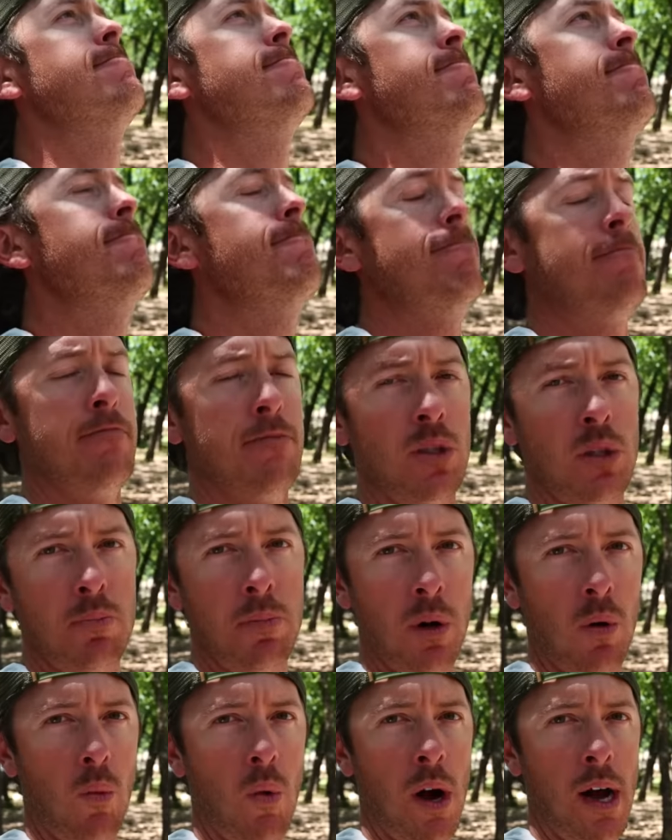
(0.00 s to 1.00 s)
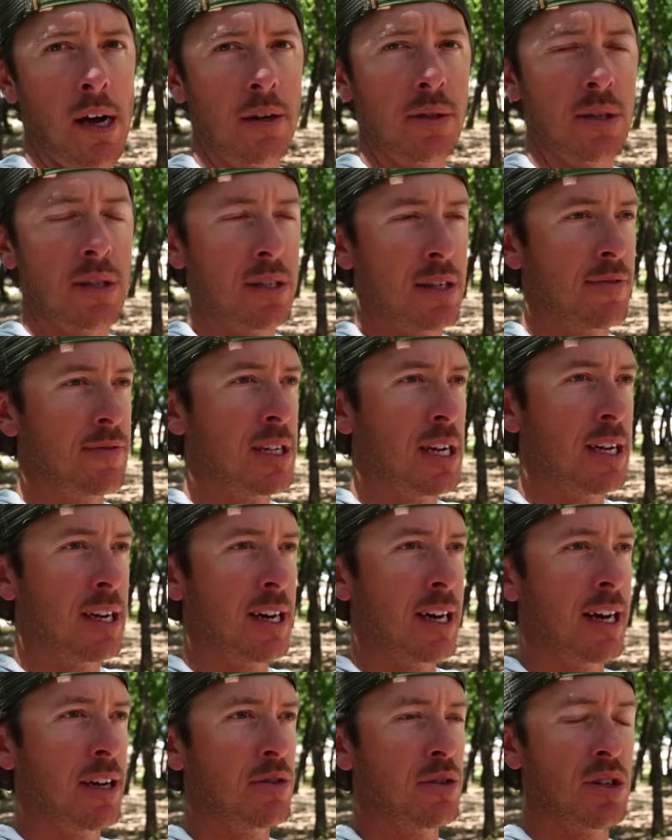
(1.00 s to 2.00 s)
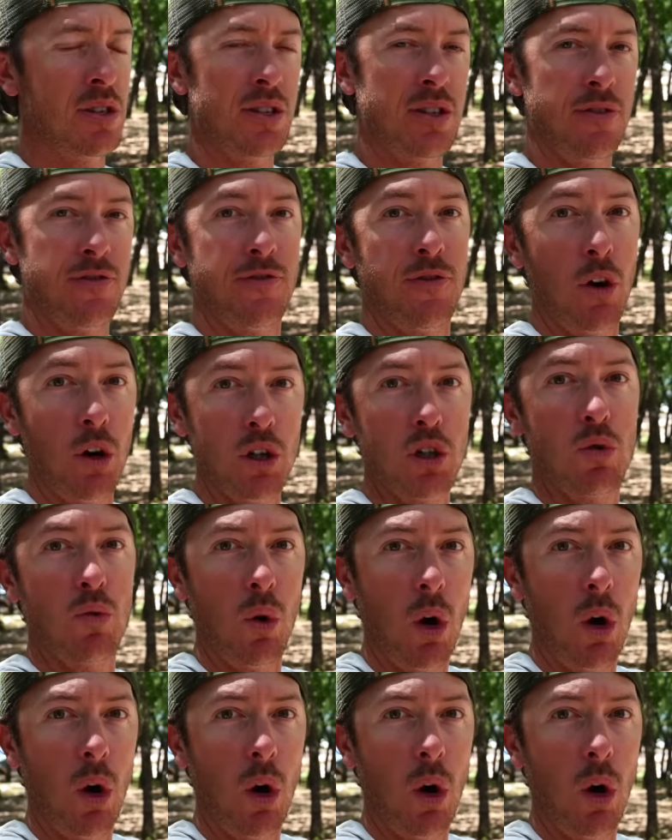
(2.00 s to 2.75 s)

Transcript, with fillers: It's been a while since I've taken it out, since the first